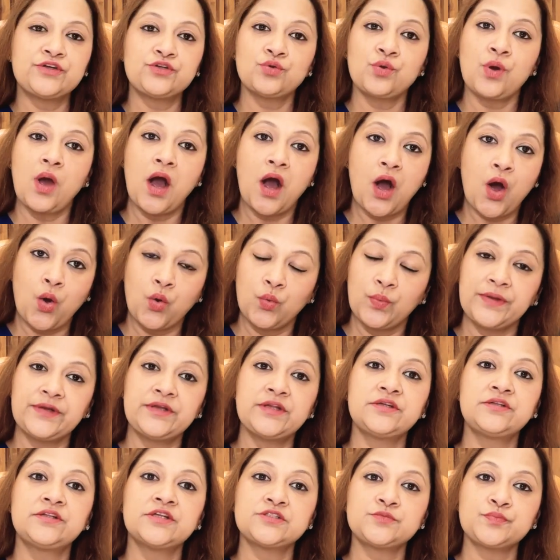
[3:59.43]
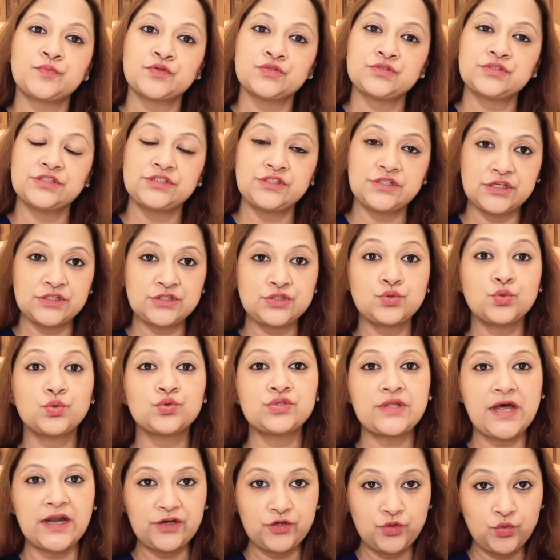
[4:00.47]
you how we did this procedure so
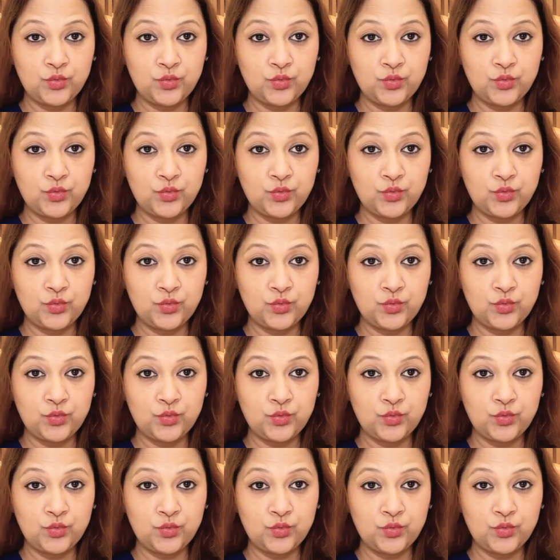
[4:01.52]
that